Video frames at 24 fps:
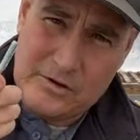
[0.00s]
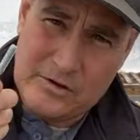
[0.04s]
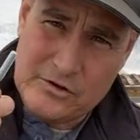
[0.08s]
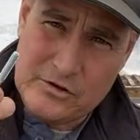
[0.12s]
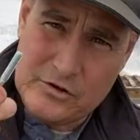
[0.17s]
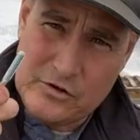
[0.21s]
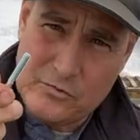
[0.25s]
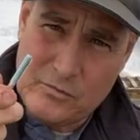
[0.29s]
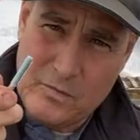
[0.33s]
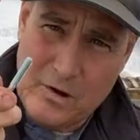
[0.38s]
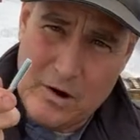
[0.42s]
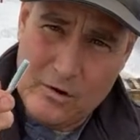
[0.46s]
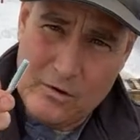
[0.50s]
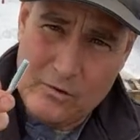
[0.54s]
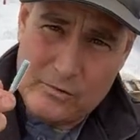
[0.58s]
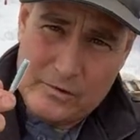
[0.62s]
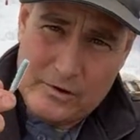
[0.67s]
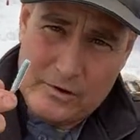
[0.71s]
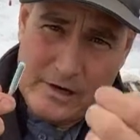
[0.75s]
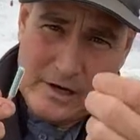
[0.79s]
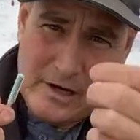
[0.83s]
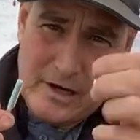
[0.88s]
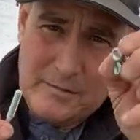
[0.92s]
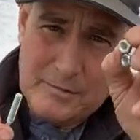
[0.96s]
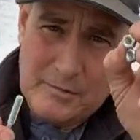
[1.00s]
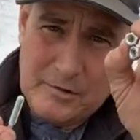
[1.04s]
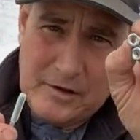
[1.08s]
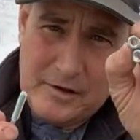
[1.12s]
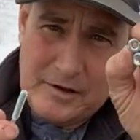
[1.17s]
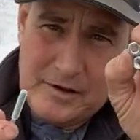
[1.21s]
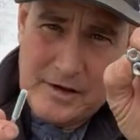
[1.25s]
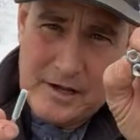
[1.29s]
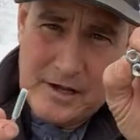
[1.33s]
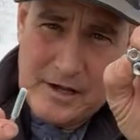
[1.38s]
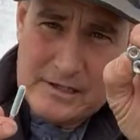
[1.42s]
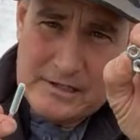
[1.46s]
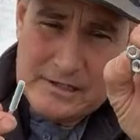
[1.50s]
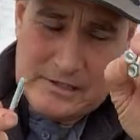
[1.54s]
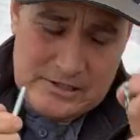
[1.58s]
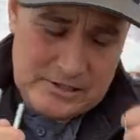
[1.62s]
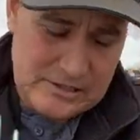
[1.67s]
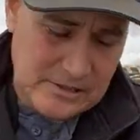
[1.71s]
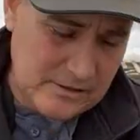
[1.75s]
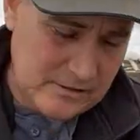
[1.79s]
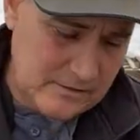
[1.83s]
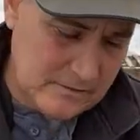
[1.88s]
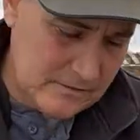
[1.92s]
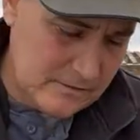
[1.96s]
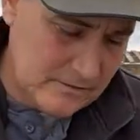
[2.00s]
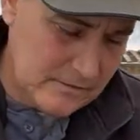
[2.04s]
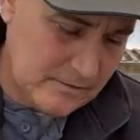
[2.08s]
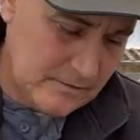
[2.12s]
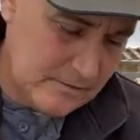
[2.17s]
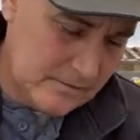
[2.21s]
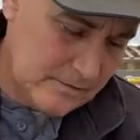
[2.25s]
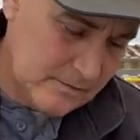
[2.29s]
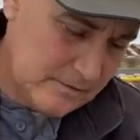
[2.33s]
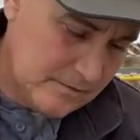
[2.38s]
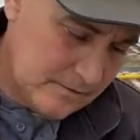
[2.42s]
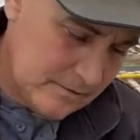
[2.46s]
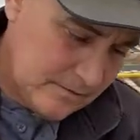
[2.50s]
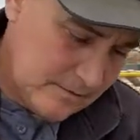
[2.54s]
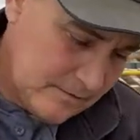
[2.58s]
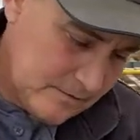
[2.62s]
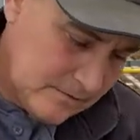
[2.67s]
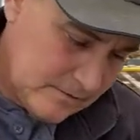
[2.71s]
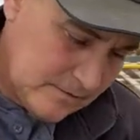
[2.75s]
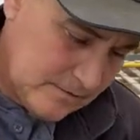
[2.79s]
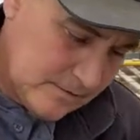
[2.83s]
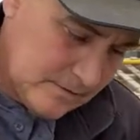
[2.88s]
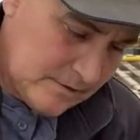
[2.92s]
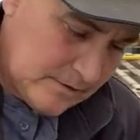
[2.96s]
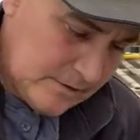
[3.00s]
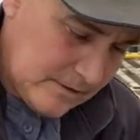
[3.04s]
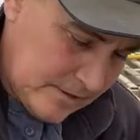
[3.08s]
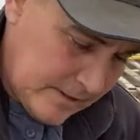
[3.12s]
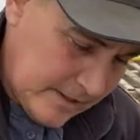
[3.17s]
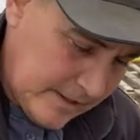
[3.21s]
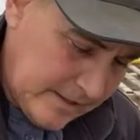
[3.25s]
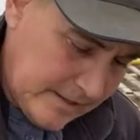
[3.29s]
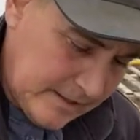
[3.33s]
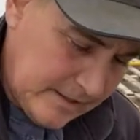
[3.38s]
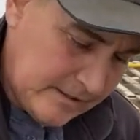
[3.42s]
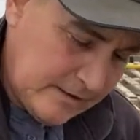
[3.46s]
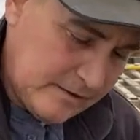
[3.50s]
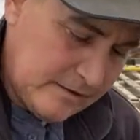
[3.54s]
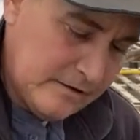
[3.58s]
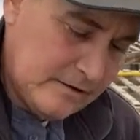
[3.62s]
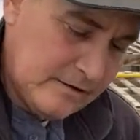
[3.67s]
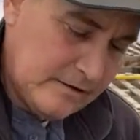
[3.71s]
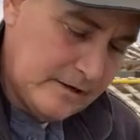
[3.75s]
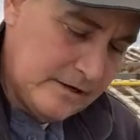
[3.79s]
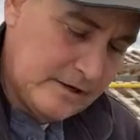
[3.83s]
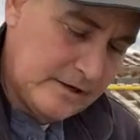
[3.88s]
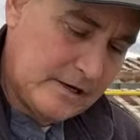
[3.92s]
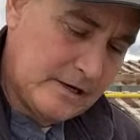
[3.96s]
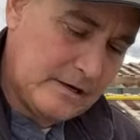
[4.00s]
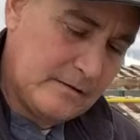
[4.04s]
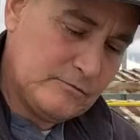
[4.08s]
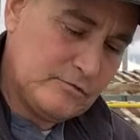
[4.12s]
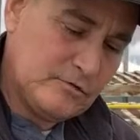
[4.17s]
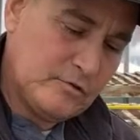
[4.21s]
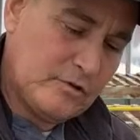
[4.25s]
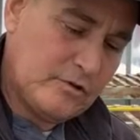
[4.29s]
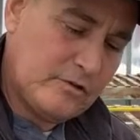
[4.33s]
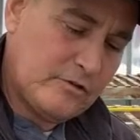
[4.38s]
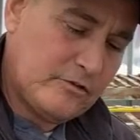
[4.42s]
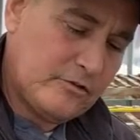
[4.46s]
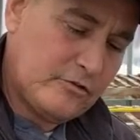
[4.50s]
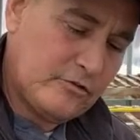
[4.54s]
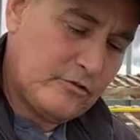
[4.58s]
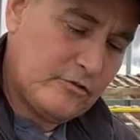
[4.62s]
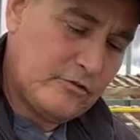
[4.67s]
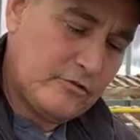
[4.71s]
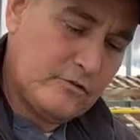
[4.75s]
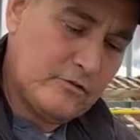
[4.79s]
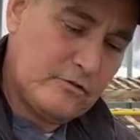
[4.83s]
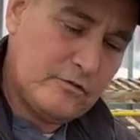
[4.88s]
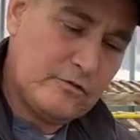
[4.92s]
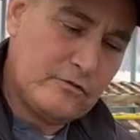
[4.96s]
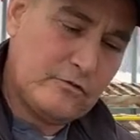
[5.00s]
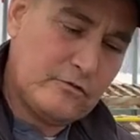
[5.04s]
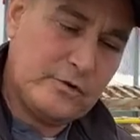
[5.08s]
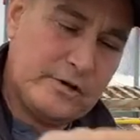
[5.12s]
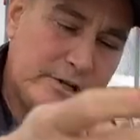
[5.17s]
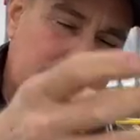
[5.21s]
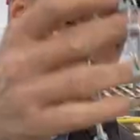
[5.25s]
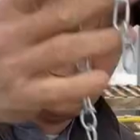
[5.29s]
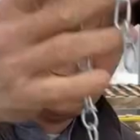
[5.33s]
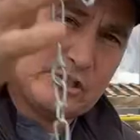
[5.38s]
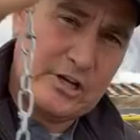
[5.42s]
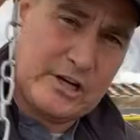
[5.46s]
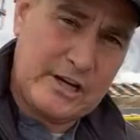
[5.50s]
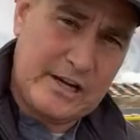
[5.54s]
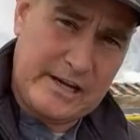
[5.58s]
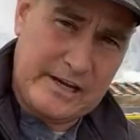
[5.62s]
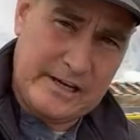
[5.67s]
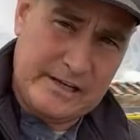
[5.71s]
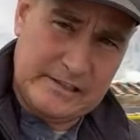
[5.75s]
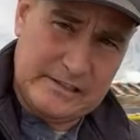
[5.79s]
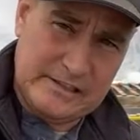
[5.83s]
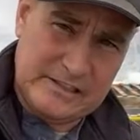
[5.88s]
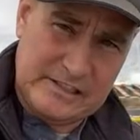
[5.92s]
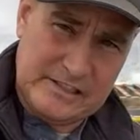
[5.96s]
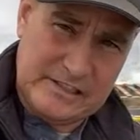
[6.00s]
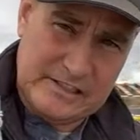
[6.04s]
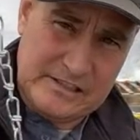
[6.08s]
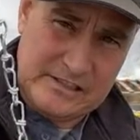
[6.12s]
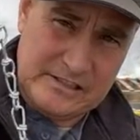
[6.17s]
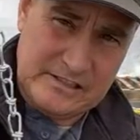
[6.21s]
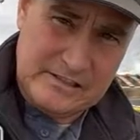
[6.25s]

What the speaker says: U-bolt, a couple of nuts, and it comes with 3 chains.